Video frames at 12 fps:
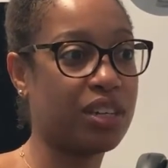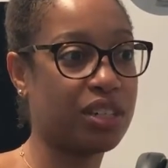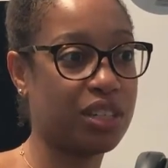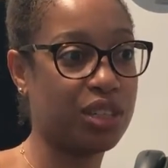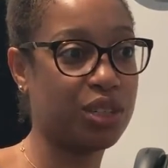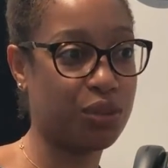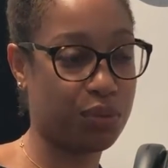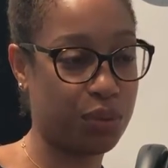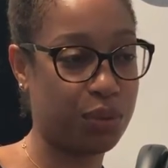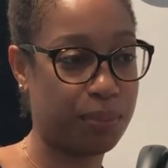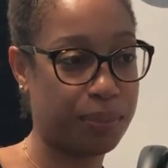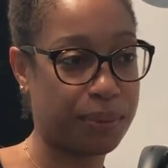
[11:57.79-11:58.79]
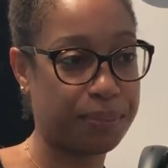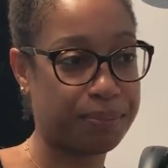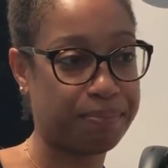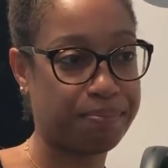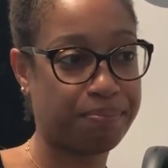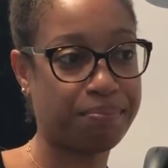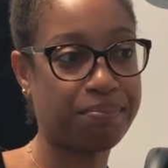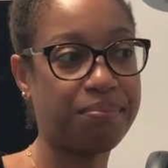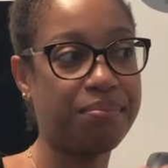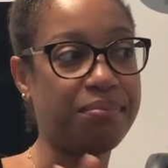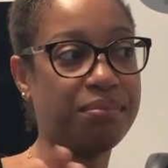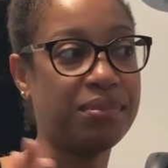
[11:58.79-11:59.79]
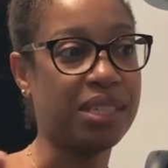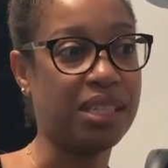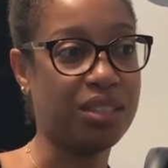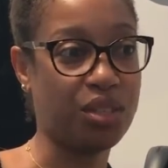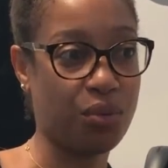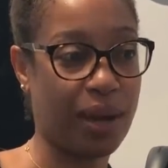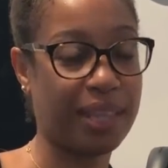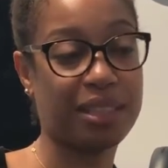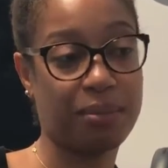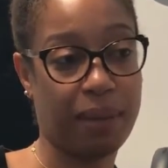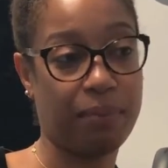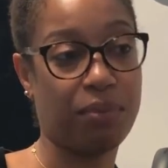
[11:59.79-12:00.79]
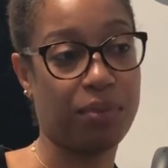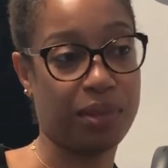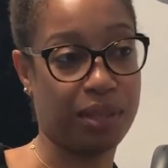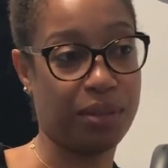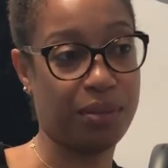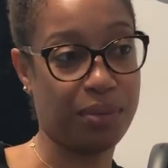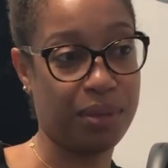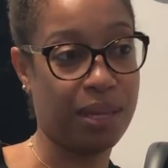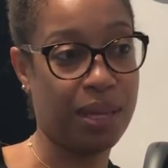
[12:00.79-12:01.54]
a good group to write this paper with you,